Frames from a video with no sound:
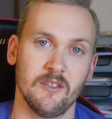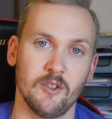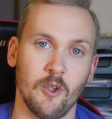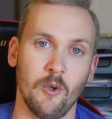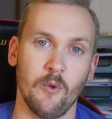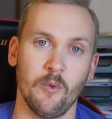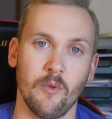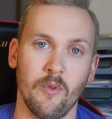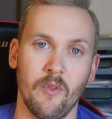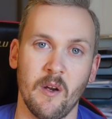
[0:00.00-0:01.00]
So
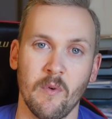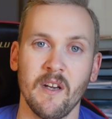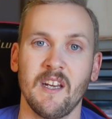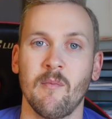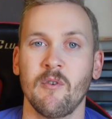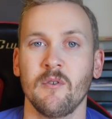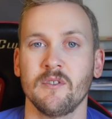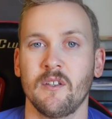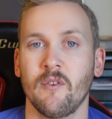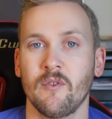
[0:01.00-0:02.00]
they rate
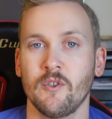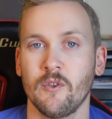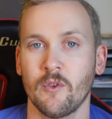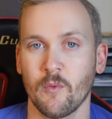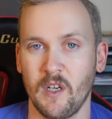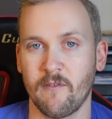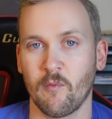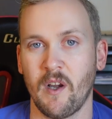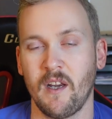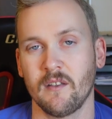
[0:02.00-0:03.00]
chemicals on three
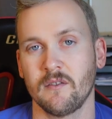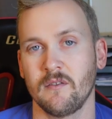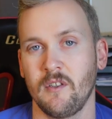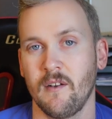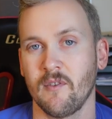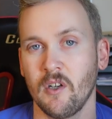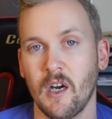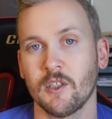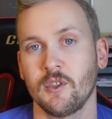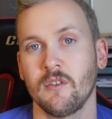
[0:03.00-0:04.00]
different ratings. You have
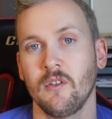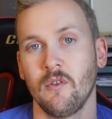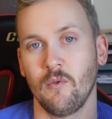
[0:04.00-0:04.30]
caution,